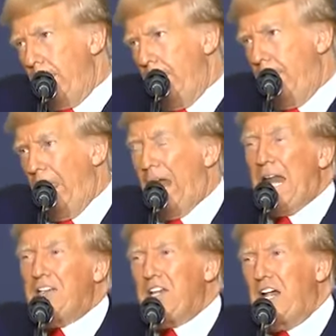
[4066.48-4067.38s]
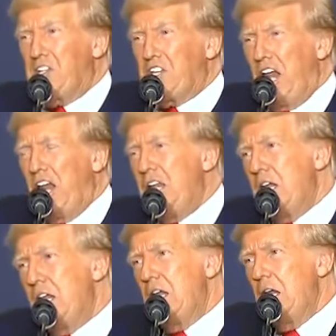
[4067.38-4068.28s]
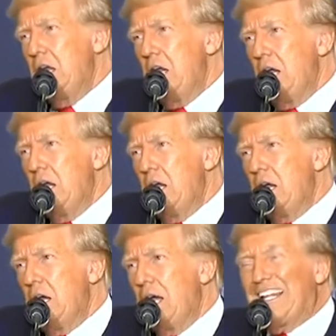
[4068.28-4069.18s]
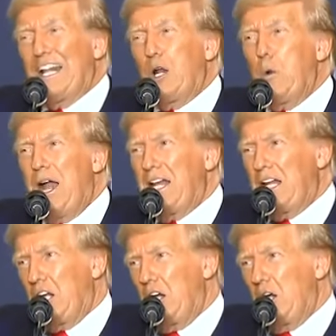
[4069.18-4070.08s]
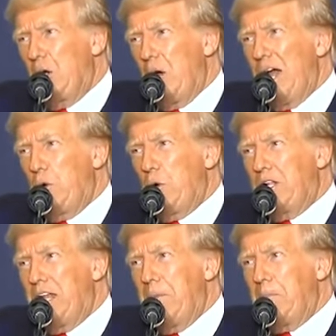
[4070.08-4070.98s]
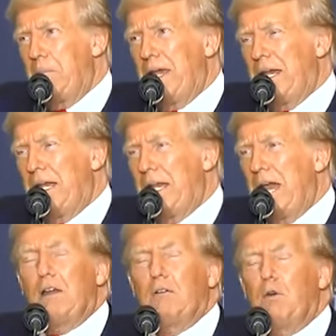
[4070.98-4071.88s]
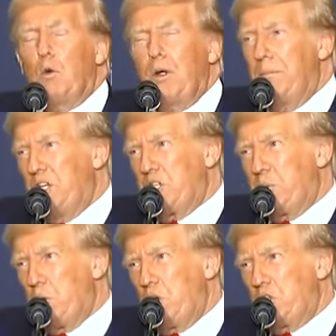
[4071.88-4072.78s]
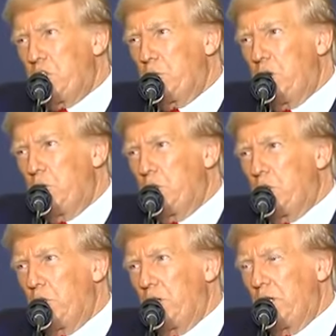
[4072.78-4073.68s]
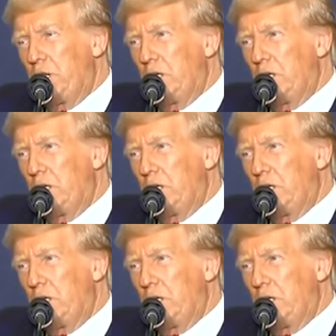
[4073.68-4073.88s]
And as I said a little while ago, I will keep men out of women's sports. We will do that.